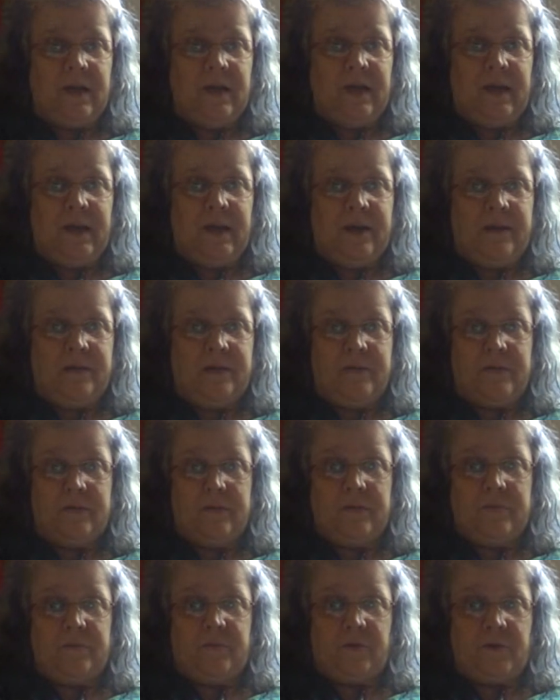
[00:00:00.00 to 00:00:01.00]
and
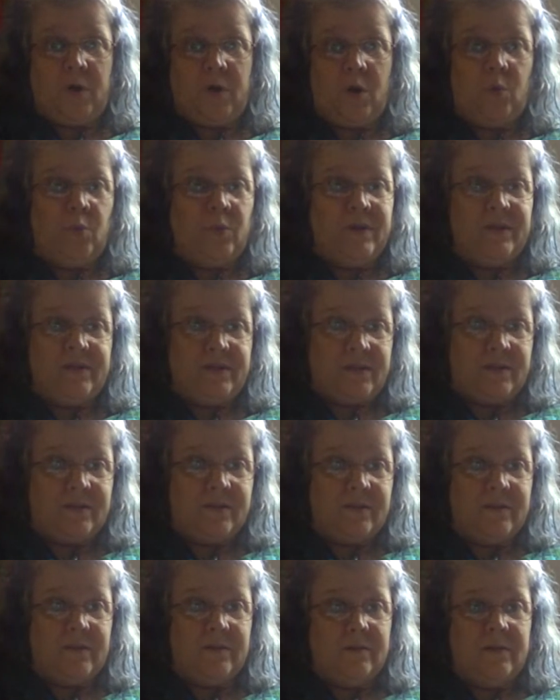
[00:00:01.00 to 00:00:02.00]
for no
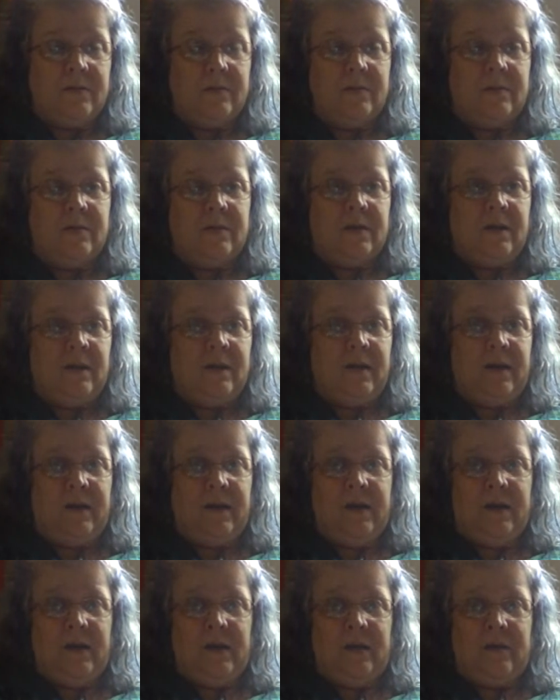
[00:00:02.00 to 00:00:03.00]
reason
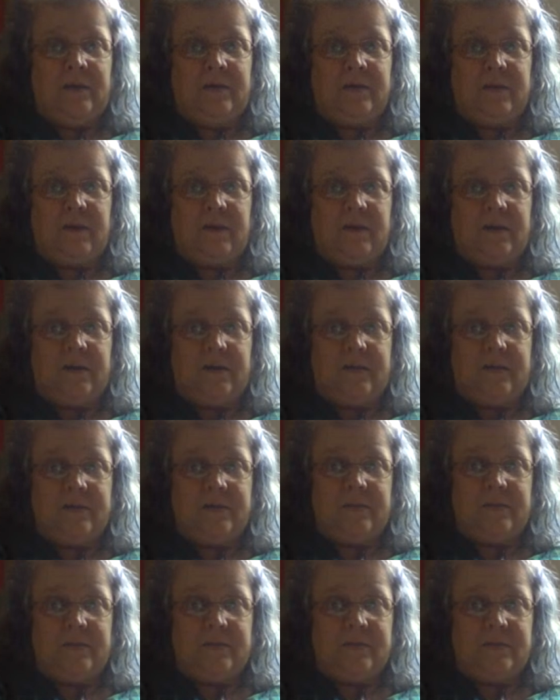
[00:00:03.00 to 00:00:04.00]
and uh,
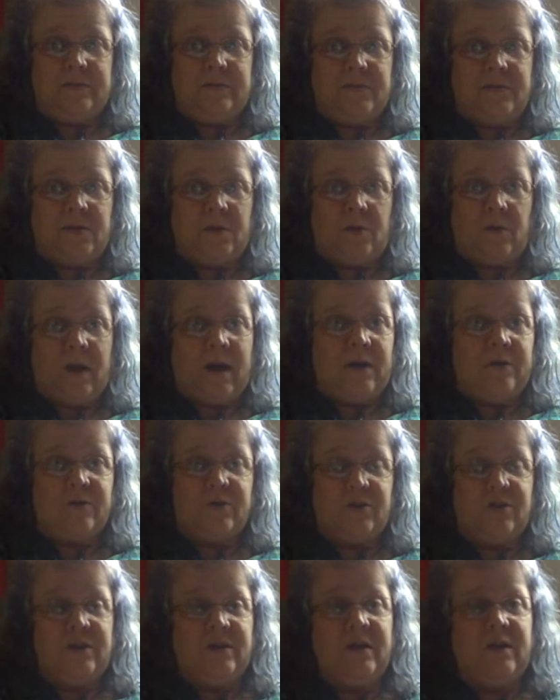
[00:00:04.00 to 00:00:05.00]
so how
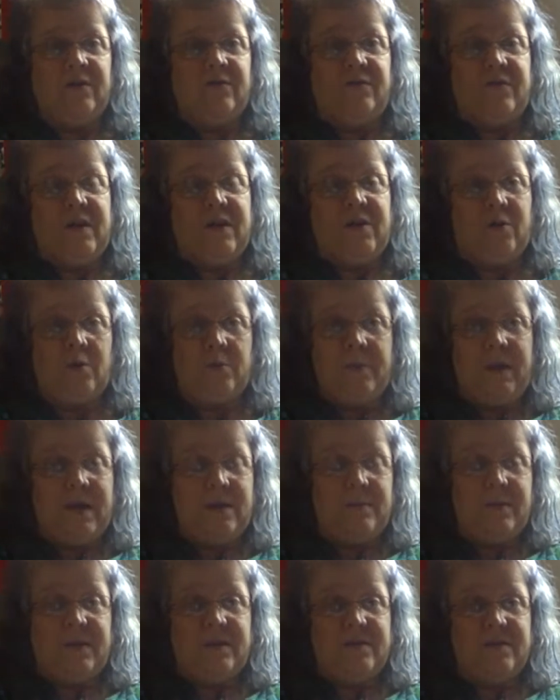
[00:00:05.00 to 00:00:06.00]
is she going to feed her
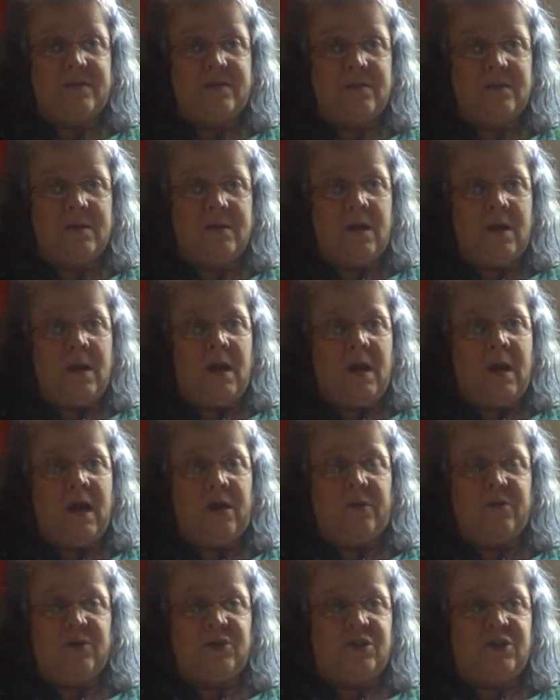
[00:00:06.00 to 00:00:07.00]
babies
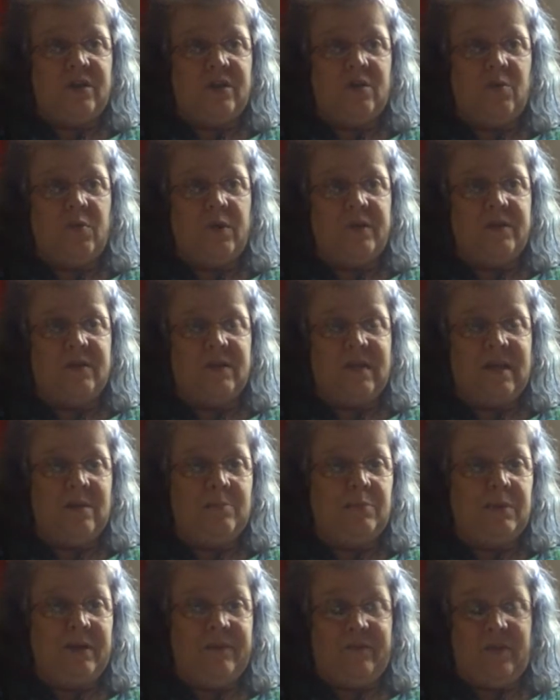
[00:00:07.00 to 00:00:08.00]
how is she going to
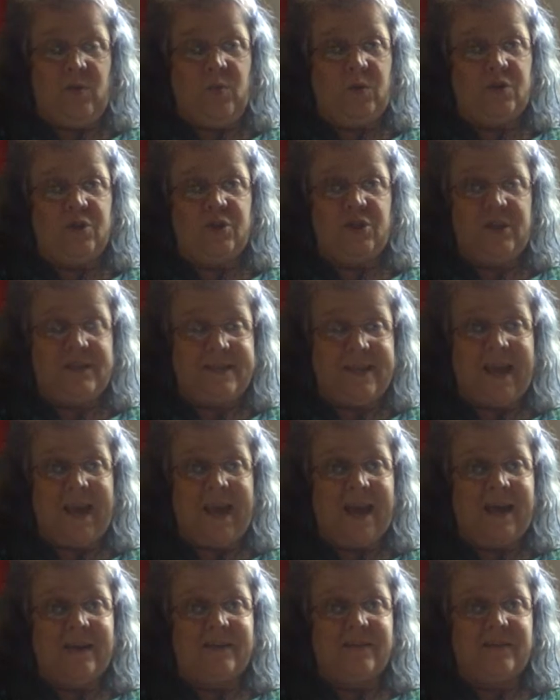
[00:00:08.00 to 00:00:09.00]
keep living where she's
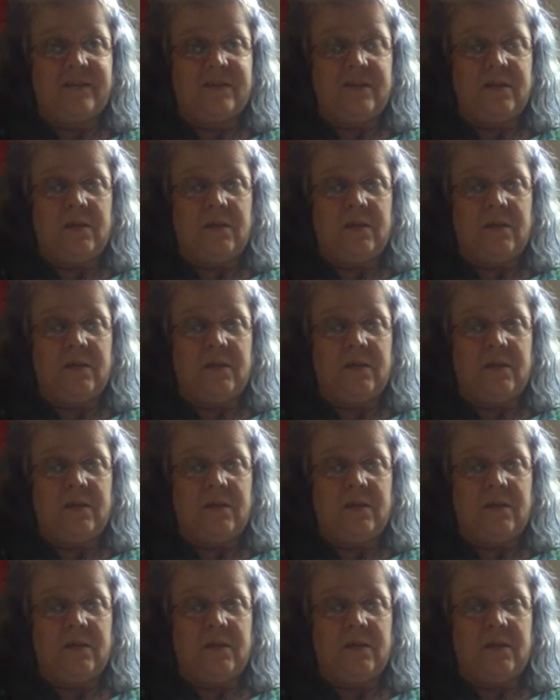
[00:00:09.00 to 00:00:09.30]
at